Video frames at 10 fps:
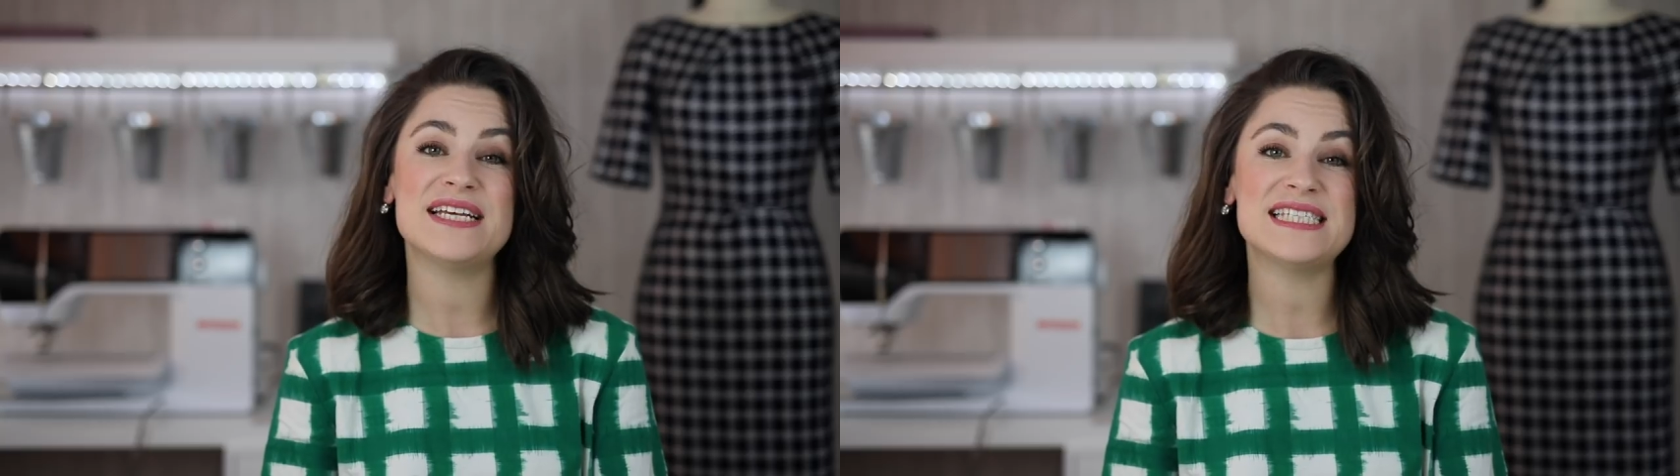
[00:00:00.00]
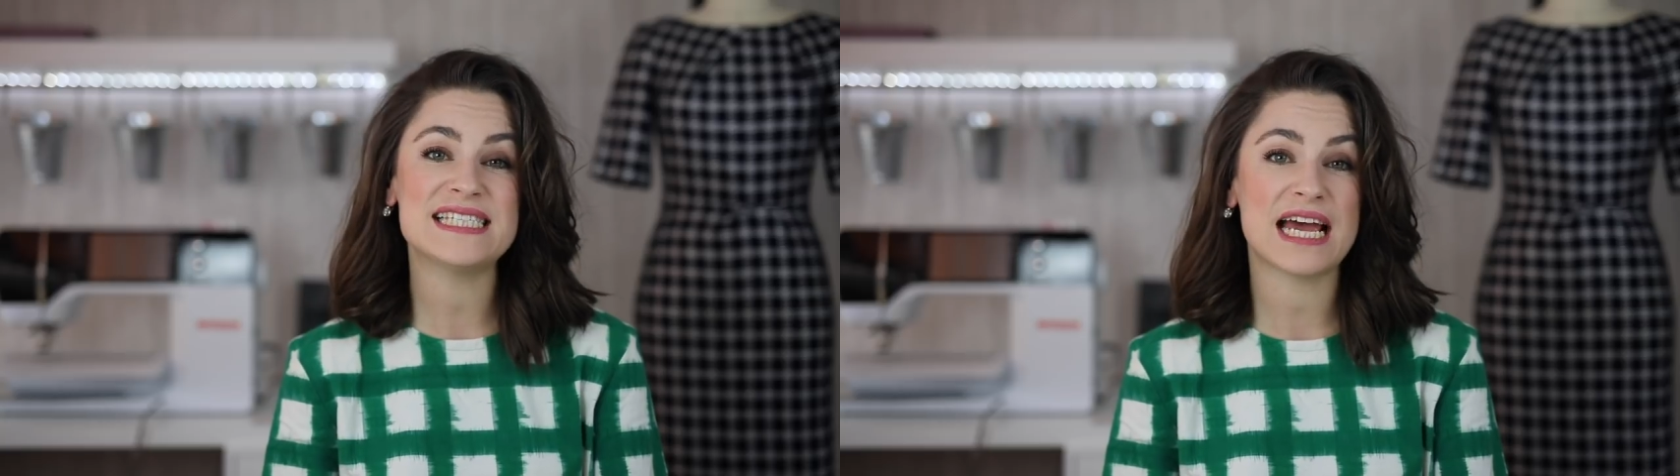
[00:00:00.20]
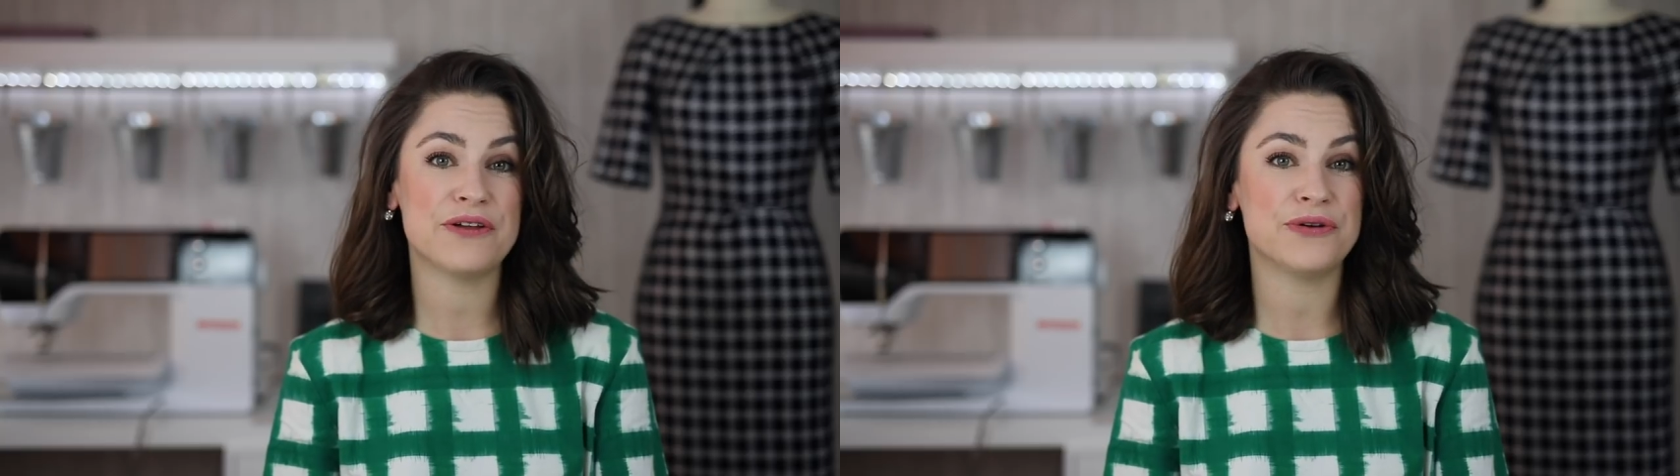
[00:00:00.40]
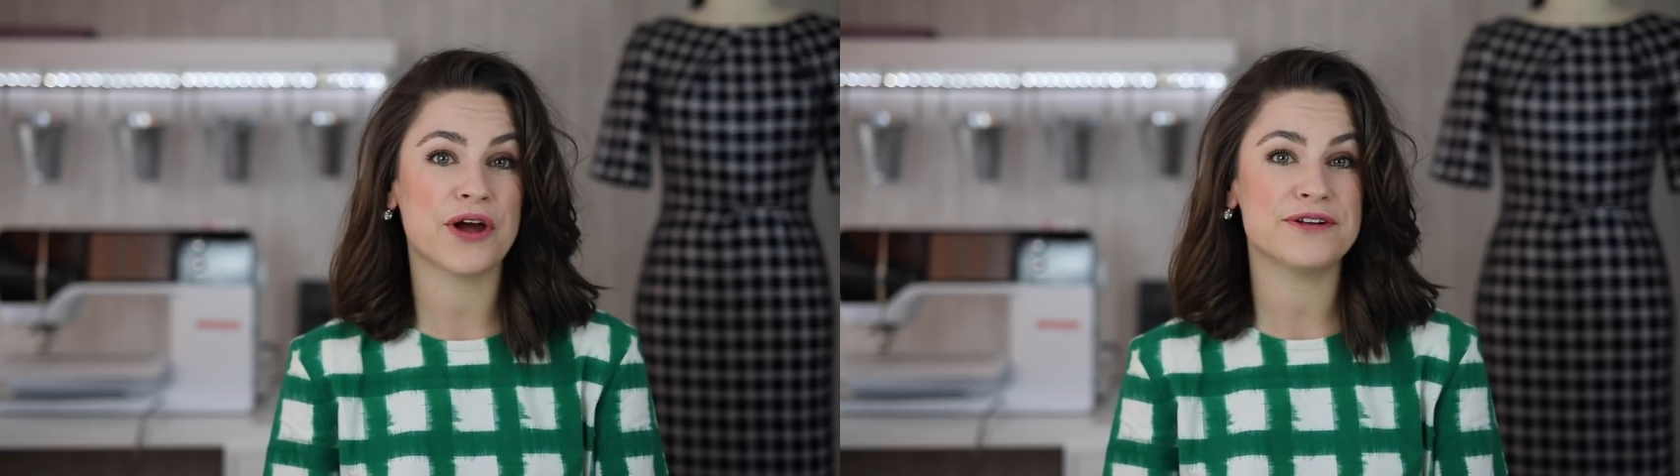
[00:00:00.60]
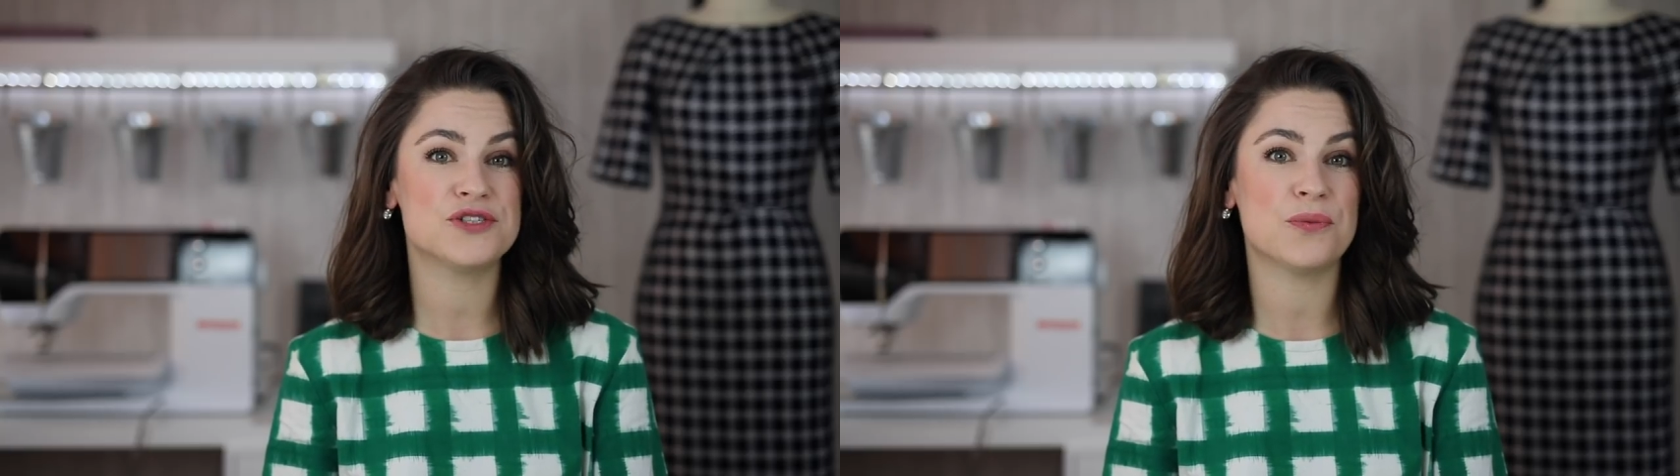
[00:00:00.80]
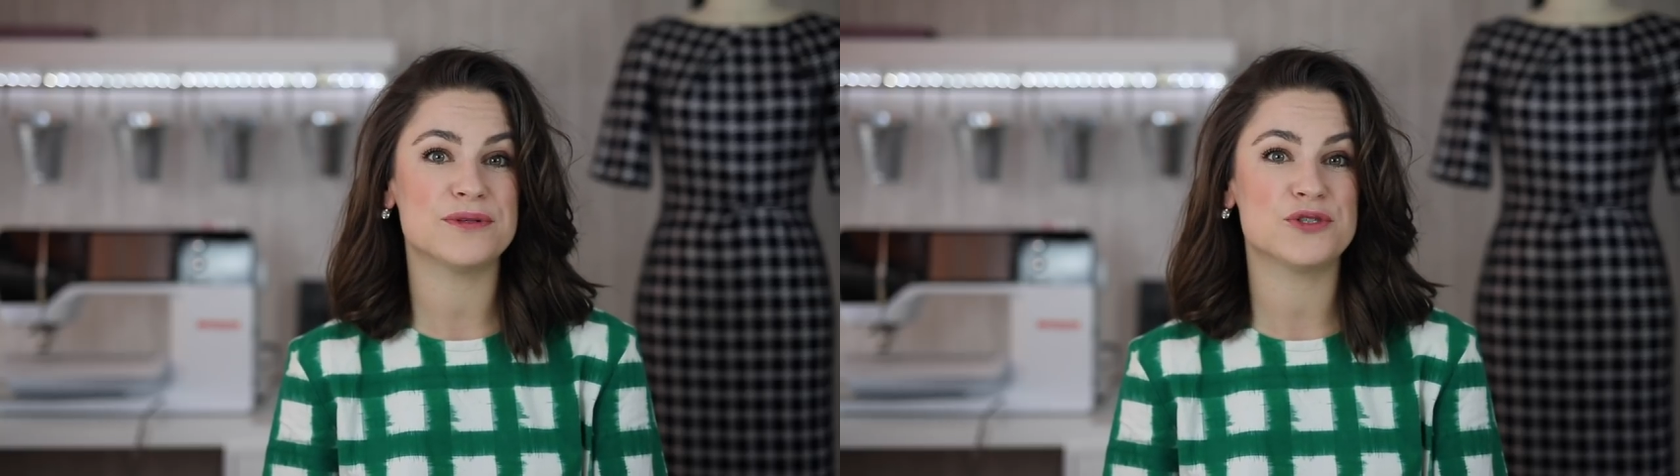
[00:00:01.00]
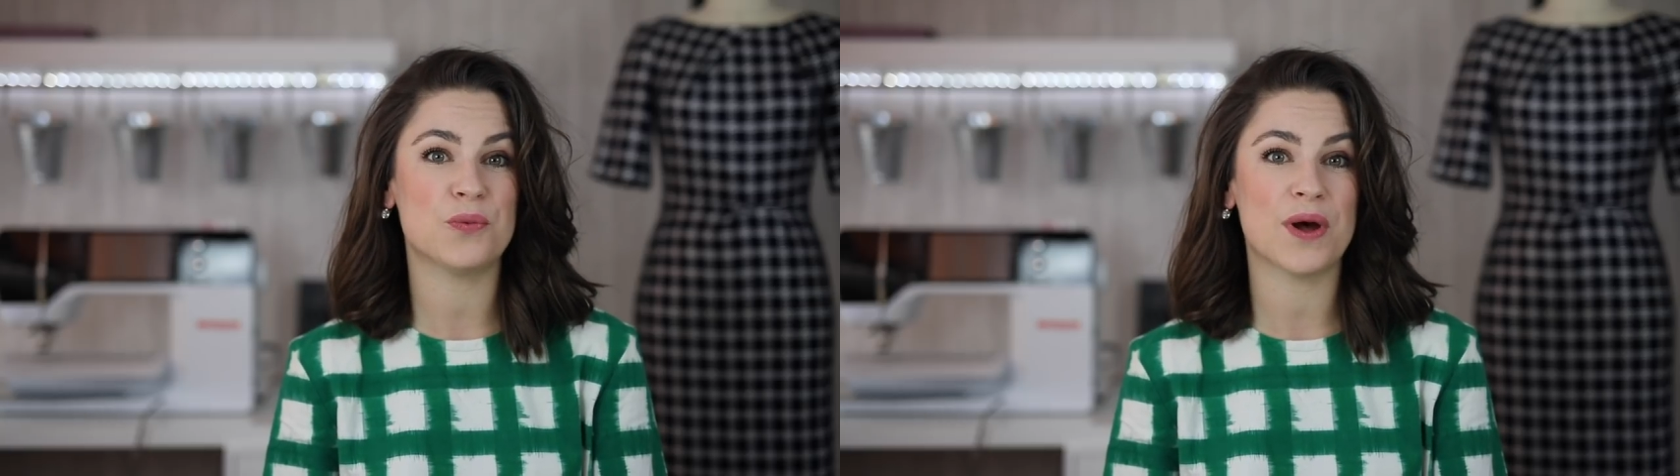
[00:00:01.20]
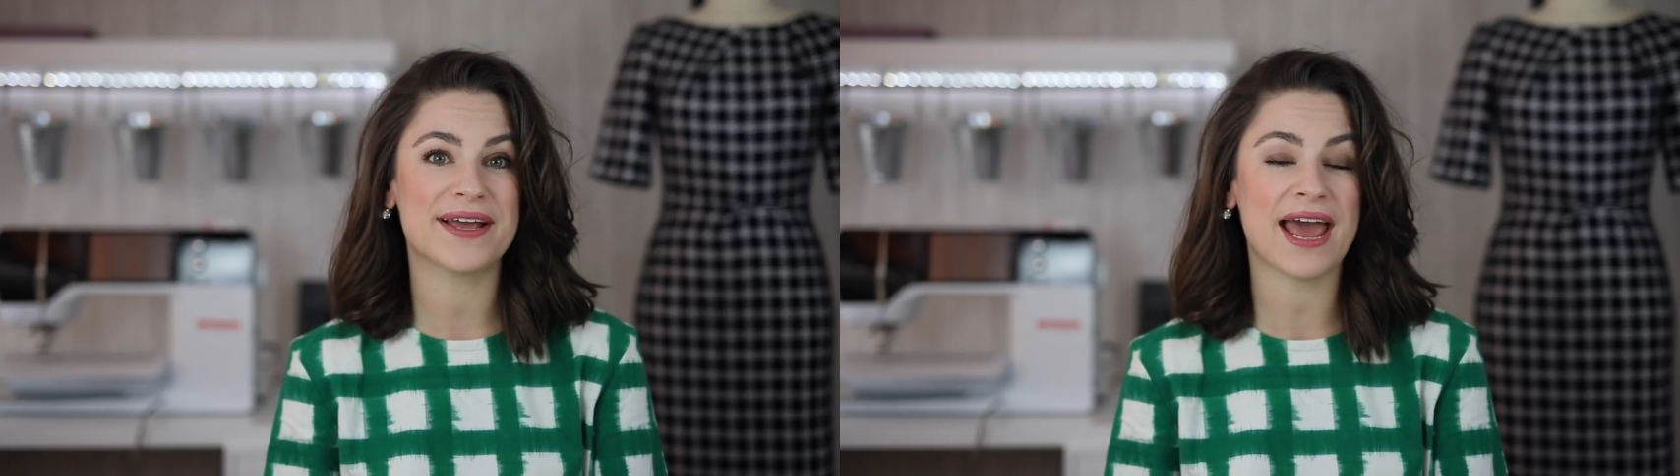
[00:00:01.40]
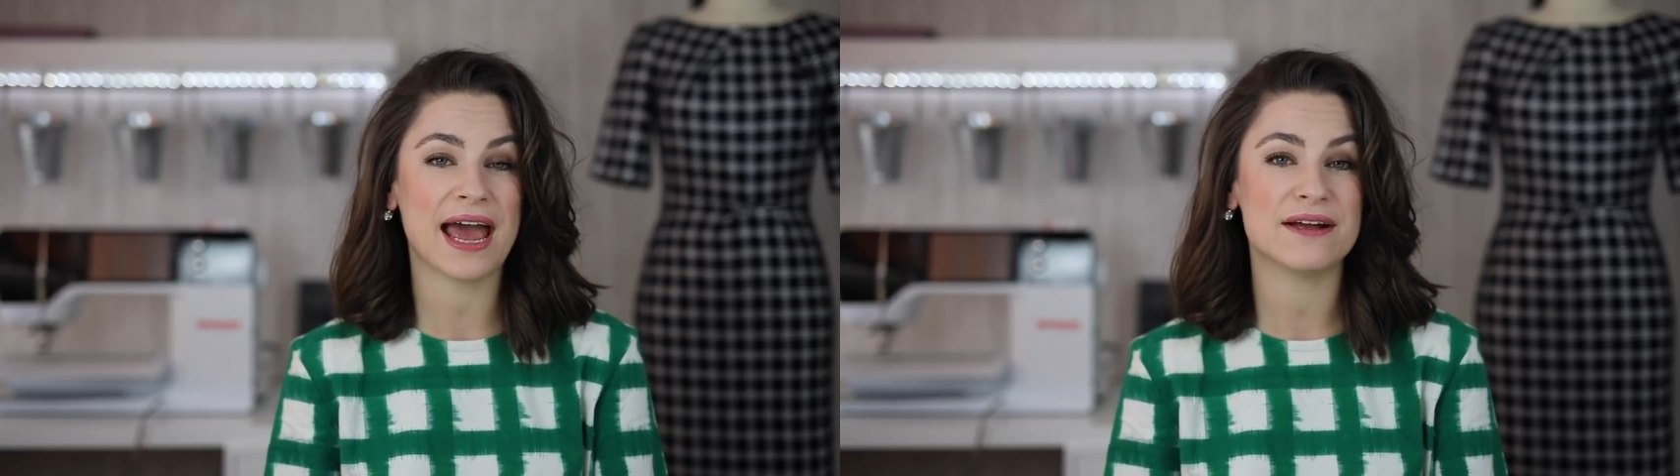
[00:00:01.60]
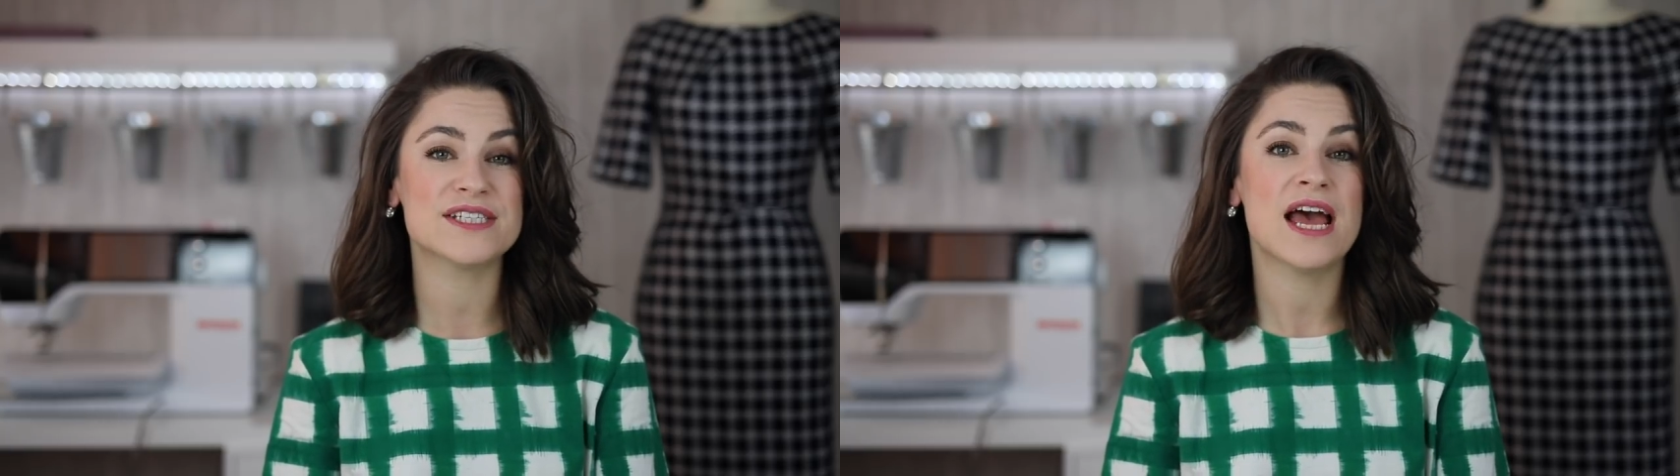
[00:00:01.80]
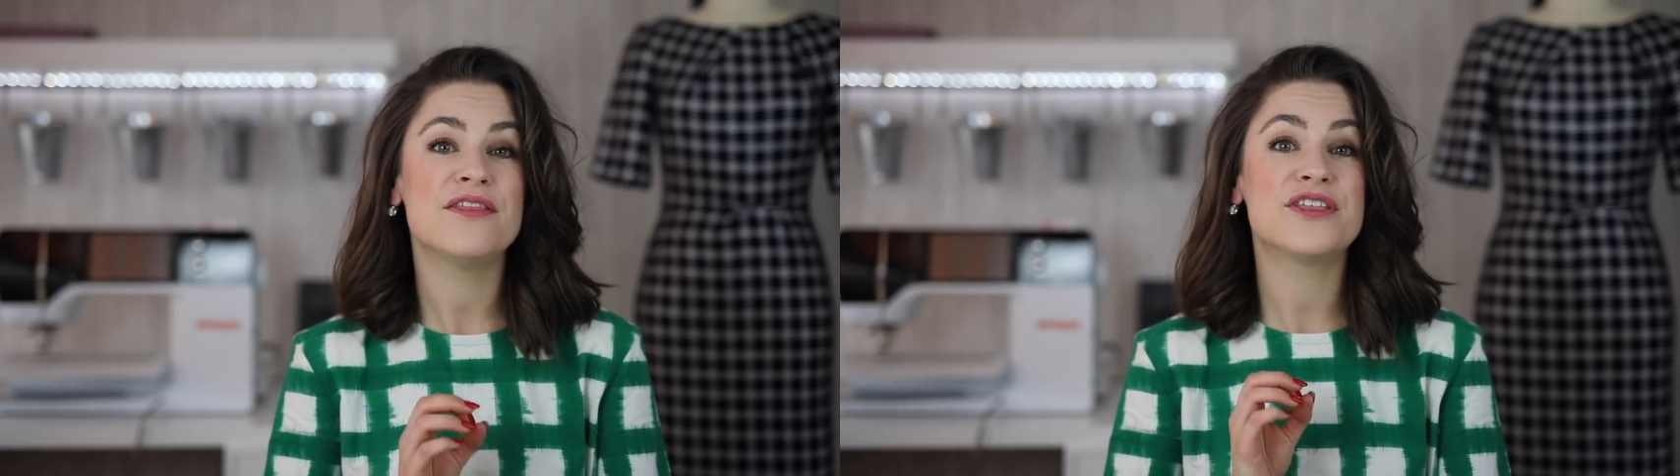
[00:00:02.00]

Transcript: this is how you're going to want to work out